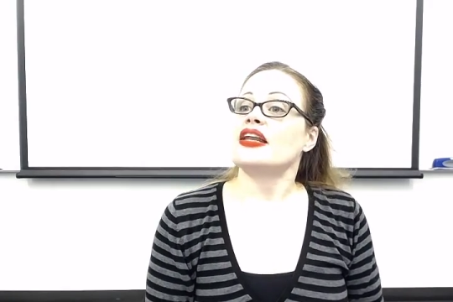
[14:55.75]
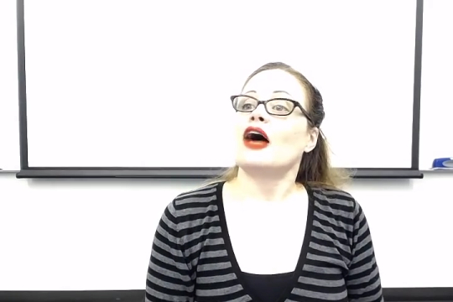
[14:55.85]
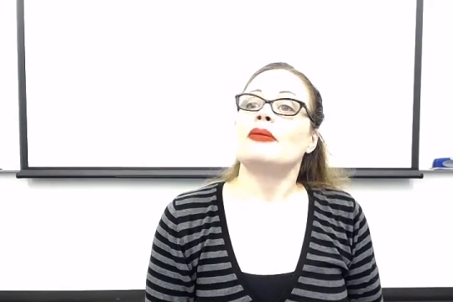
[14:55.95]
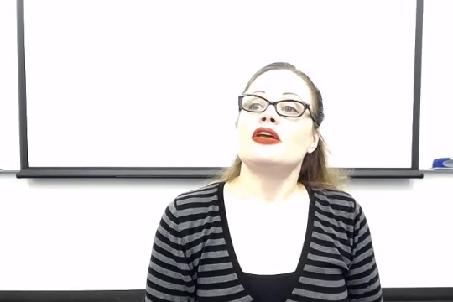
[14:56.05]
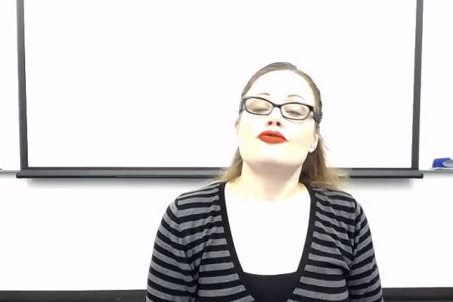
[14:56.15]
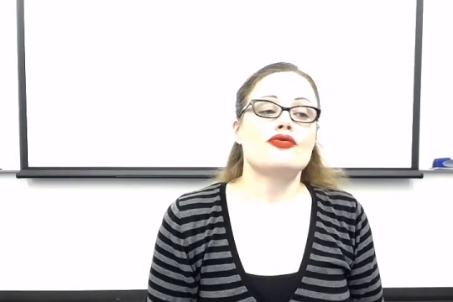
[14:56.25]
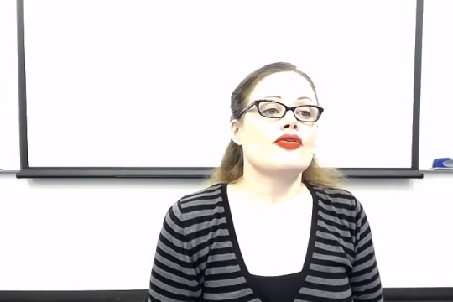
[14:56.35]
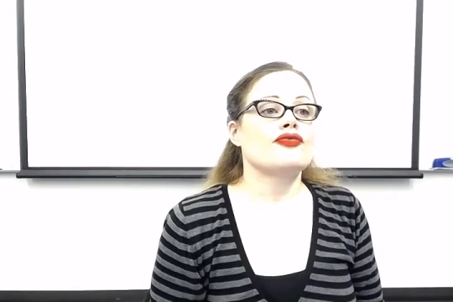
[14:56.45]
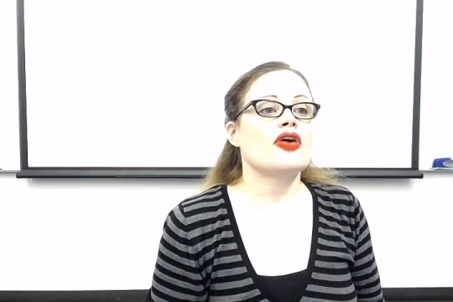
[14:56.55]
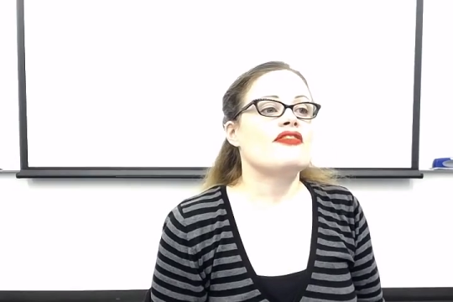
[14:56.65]
How many of you have
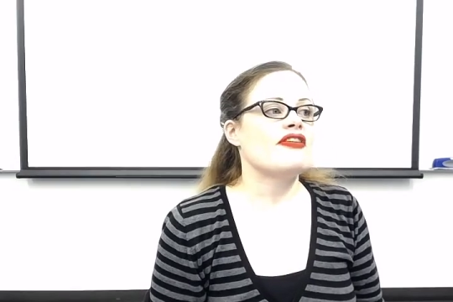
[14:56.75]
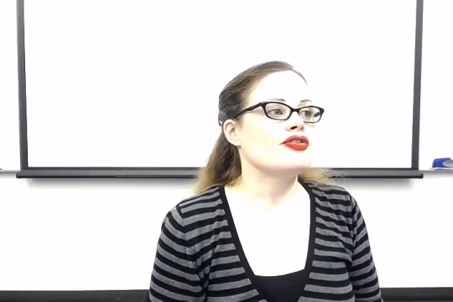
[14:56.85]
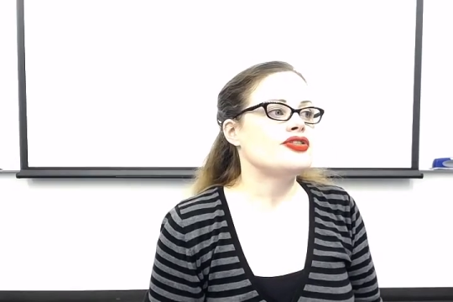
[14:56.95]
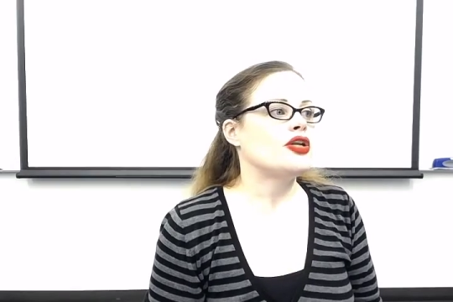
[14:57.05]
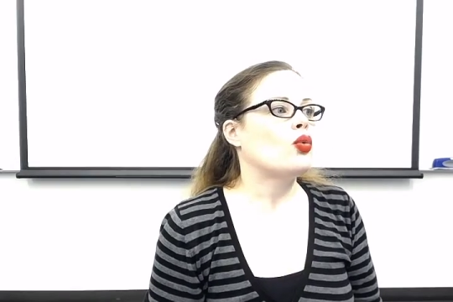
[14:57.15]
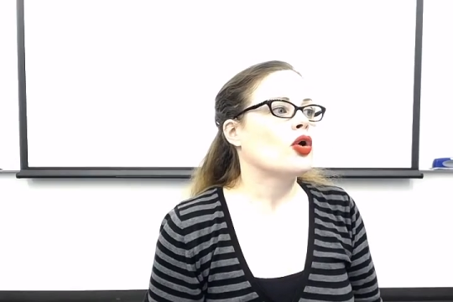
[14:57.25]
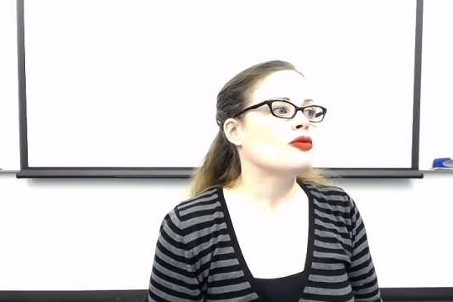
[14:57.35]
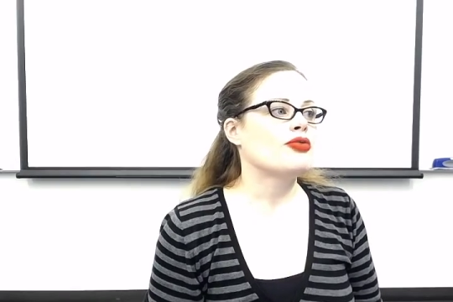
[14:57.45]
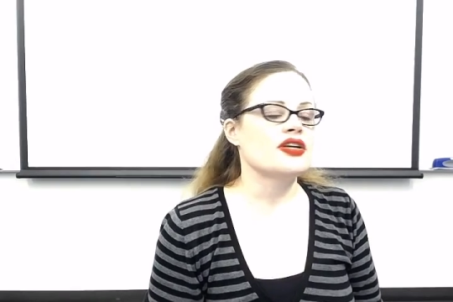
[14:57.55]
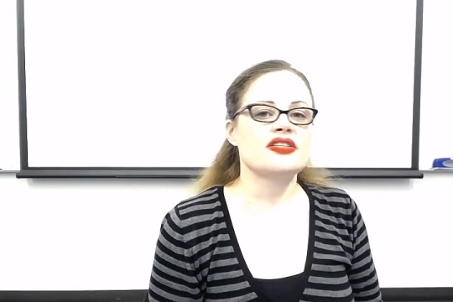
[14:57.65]
ever, have ever seen a
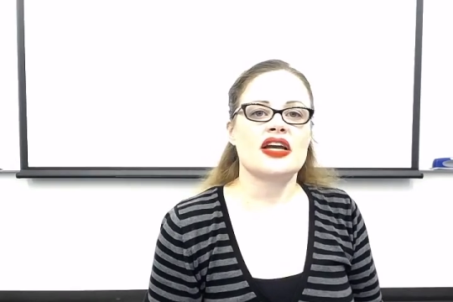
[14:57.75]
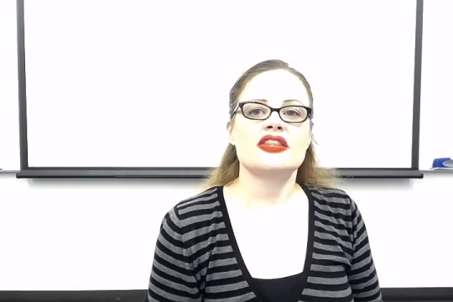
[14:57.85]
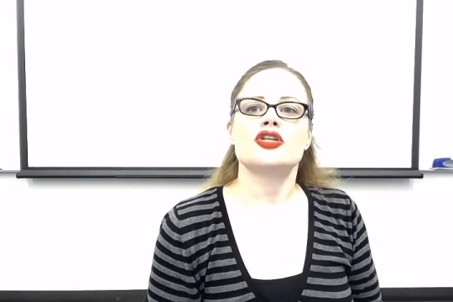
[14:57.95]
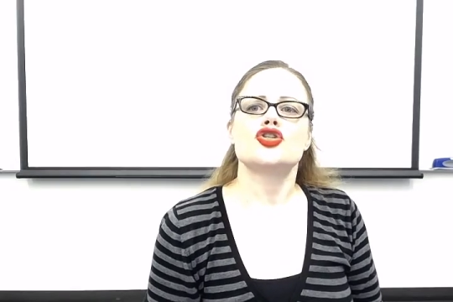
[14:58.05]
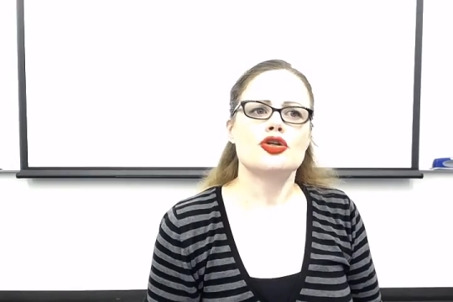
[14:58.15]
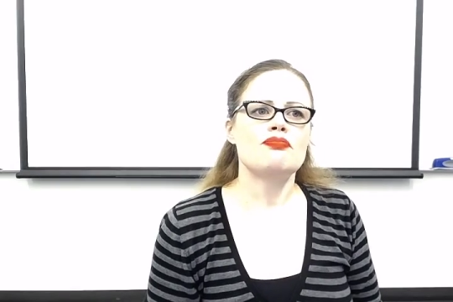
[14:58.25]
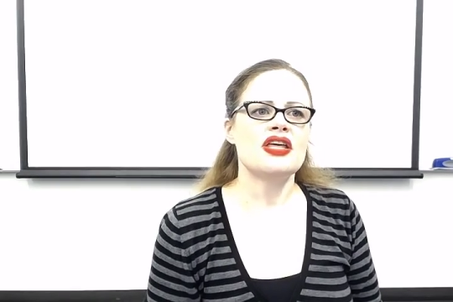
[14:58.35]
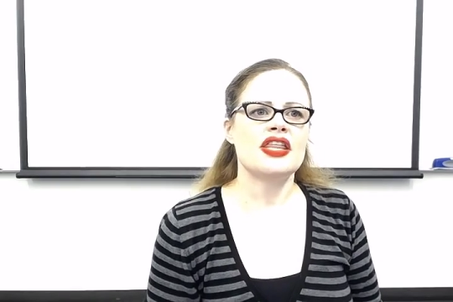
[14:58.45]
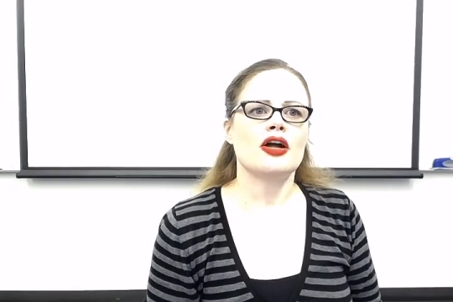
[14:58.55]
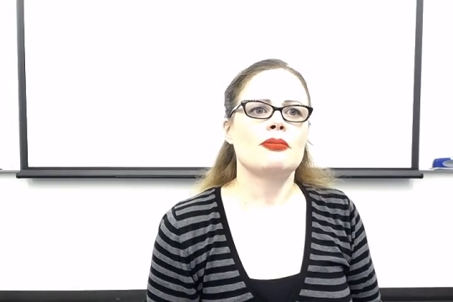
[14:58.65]
WordPress site that should be
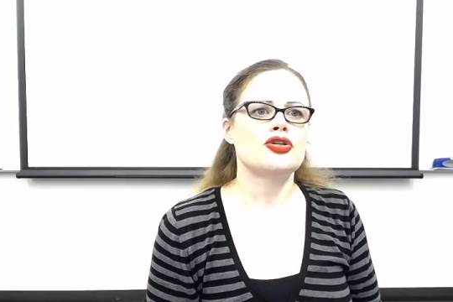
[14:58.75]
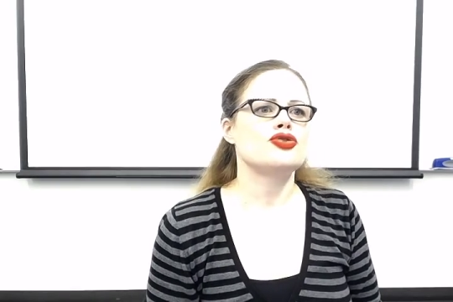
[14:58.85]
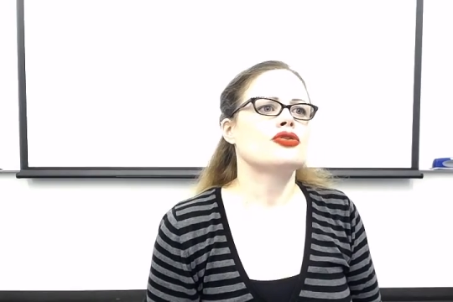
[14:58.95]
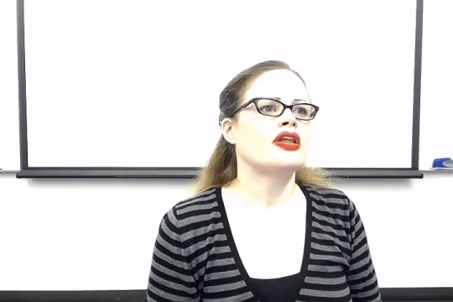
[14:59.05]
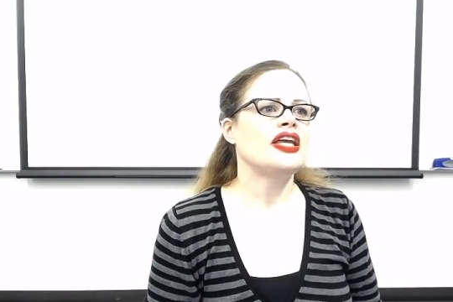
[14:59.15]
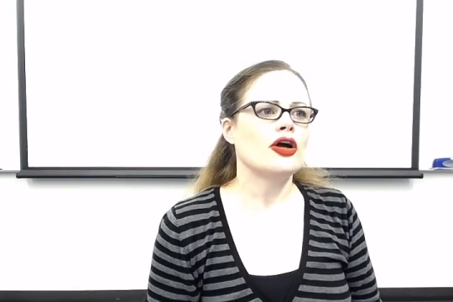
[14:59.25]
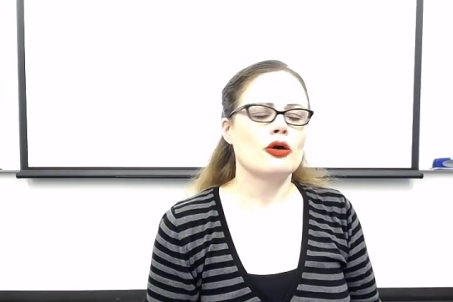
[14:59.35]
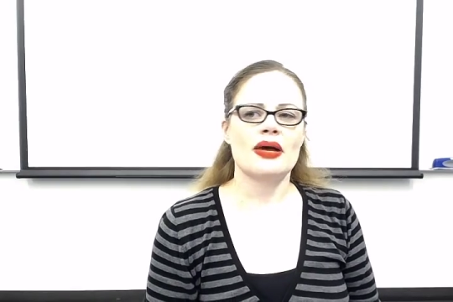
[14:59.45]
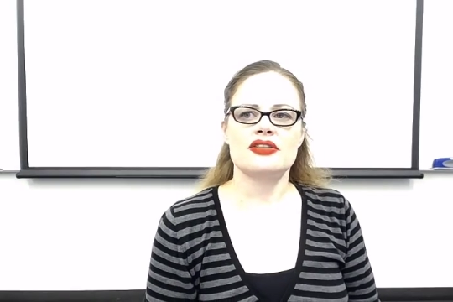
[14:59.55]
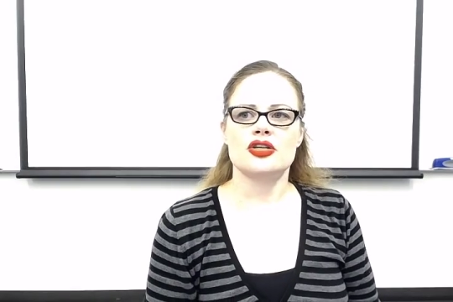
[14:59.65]
there, but you saw the error
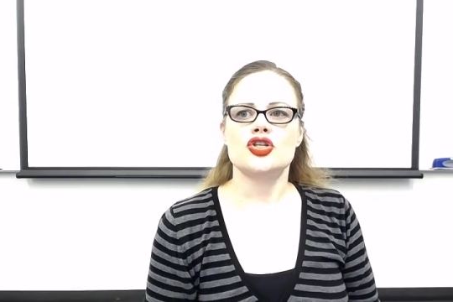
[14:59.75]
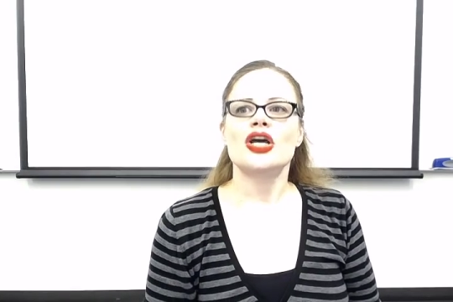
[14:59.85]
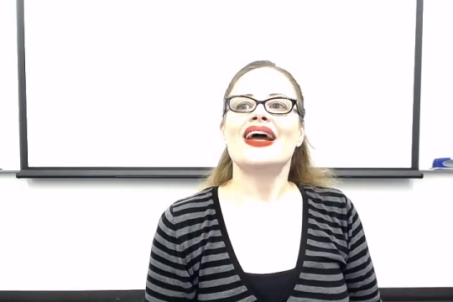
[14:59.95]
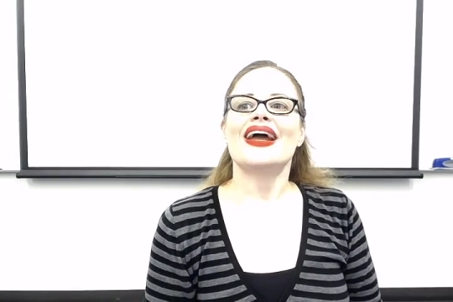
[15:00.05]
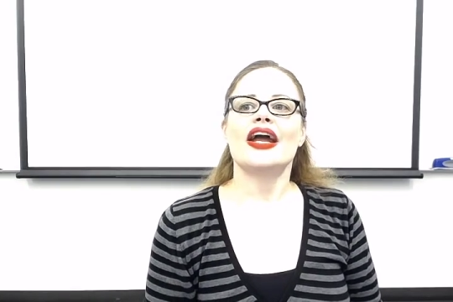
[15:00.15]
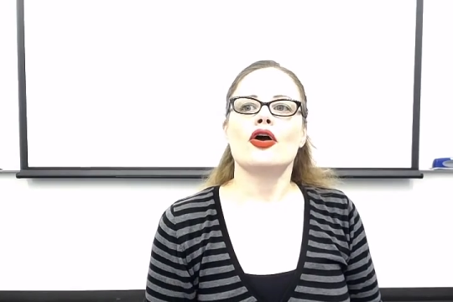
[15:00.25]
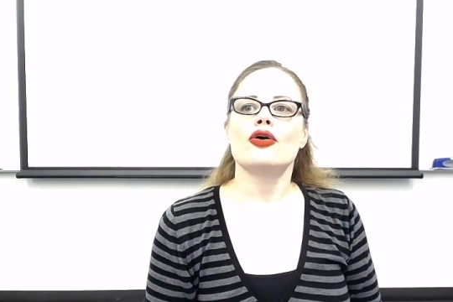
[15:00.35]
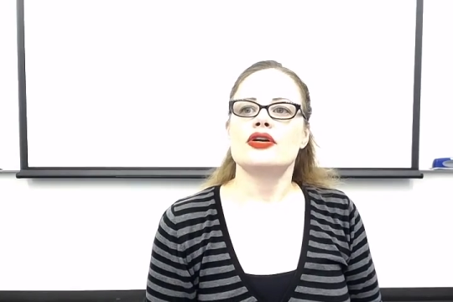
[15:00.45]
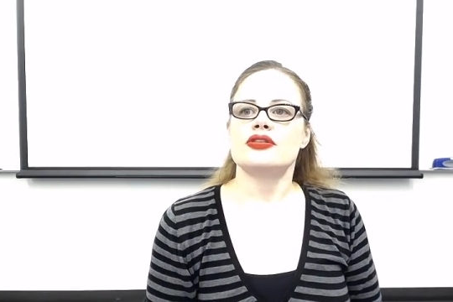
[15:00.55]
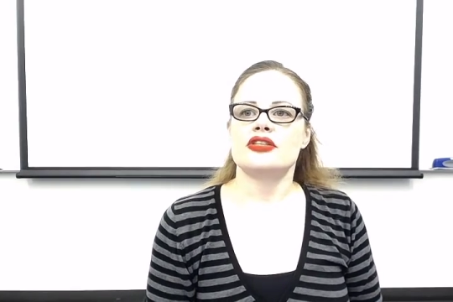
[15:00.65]
message,
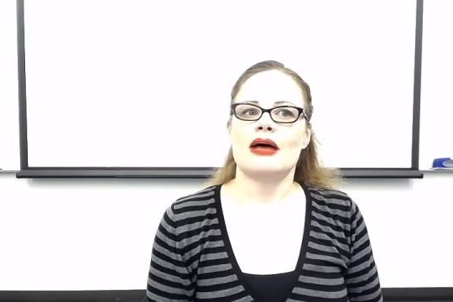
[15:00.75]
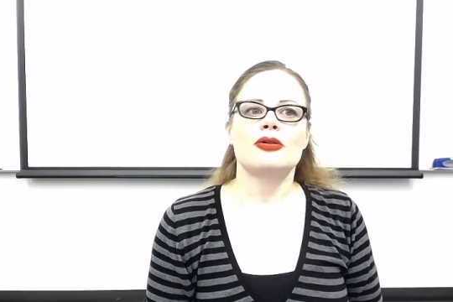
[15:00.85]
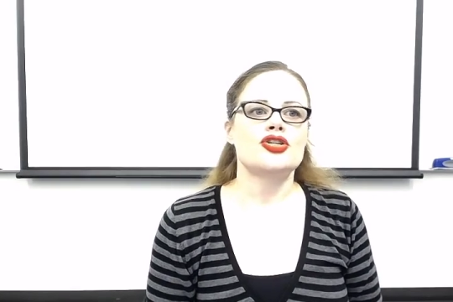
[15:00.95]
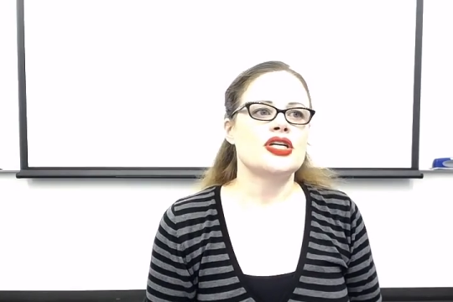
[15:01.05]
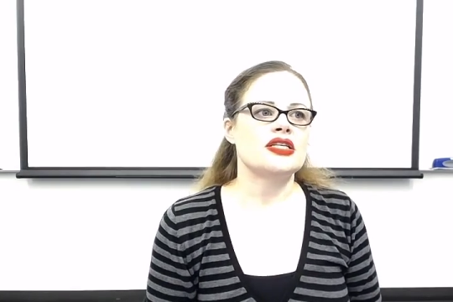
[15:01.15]
error establishing a